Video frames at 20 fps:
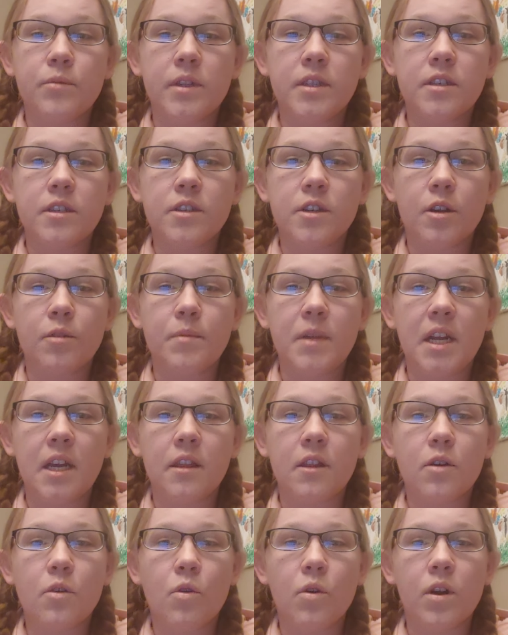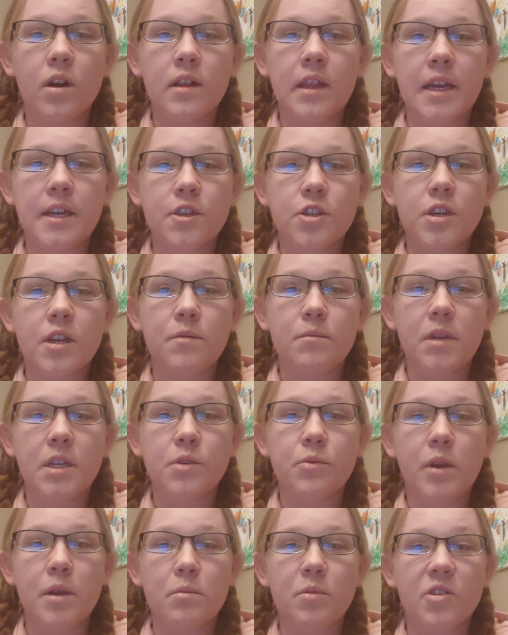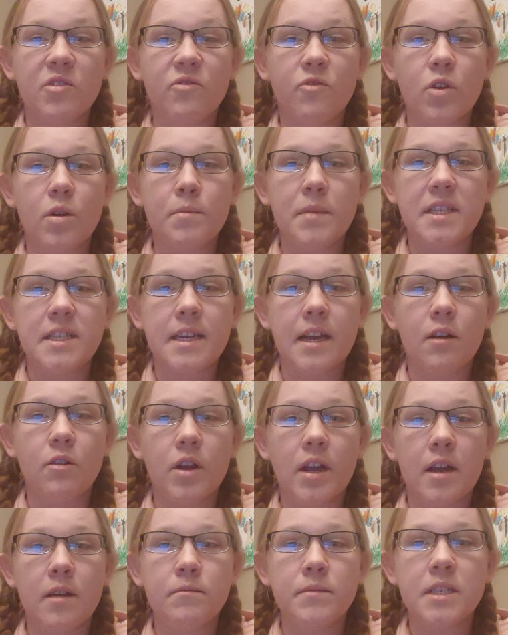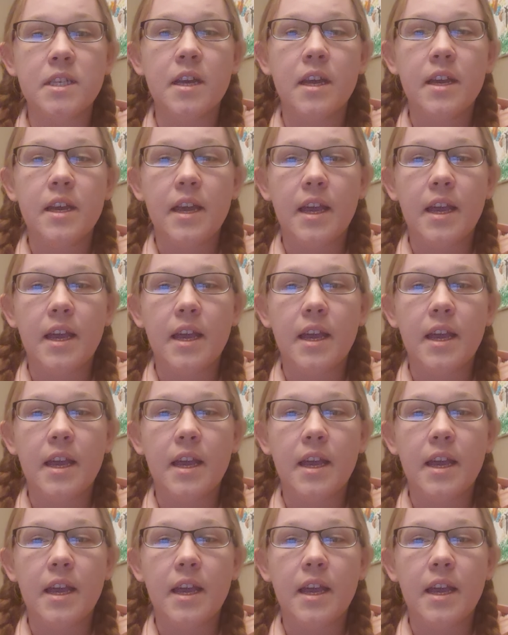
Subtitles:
with determining the correlation between performance outcomes